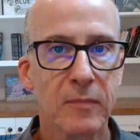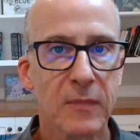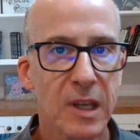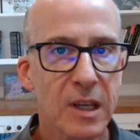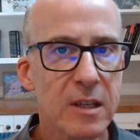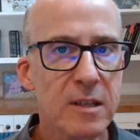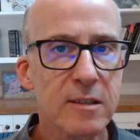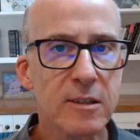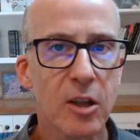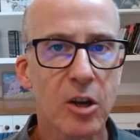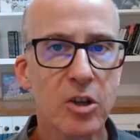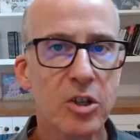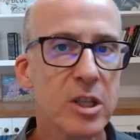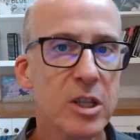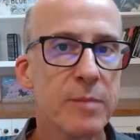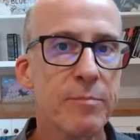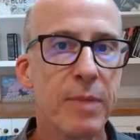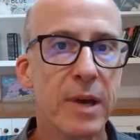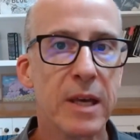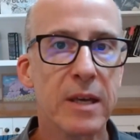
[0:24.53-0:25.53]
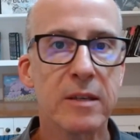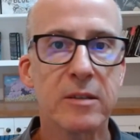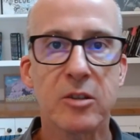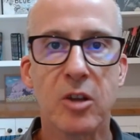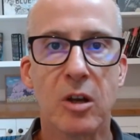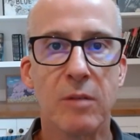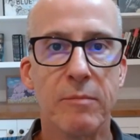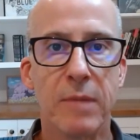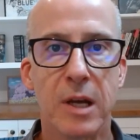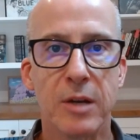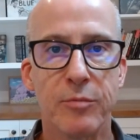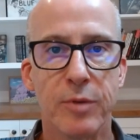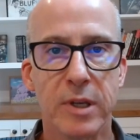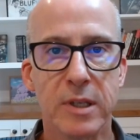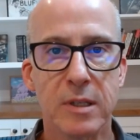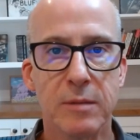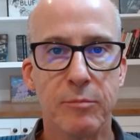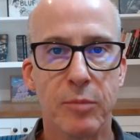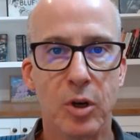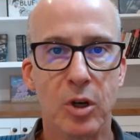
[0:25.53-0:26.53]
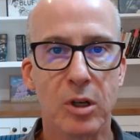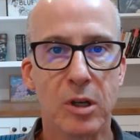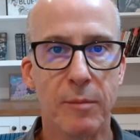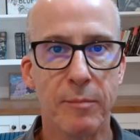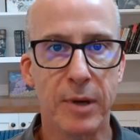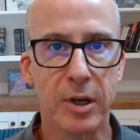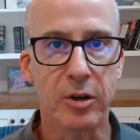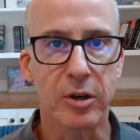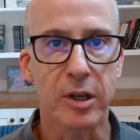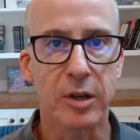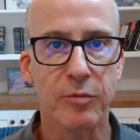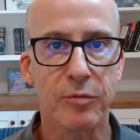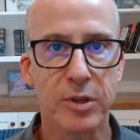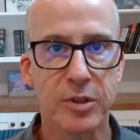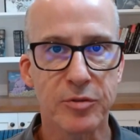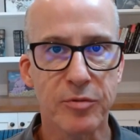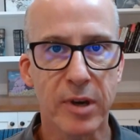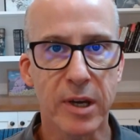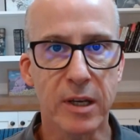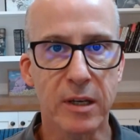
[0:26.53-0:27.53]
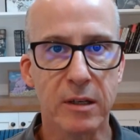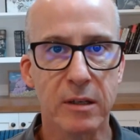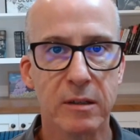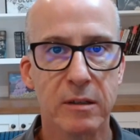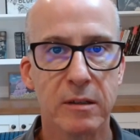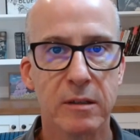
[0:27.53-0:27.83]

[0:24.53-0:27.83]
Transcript: It is largely based on my recent book, American Restraint.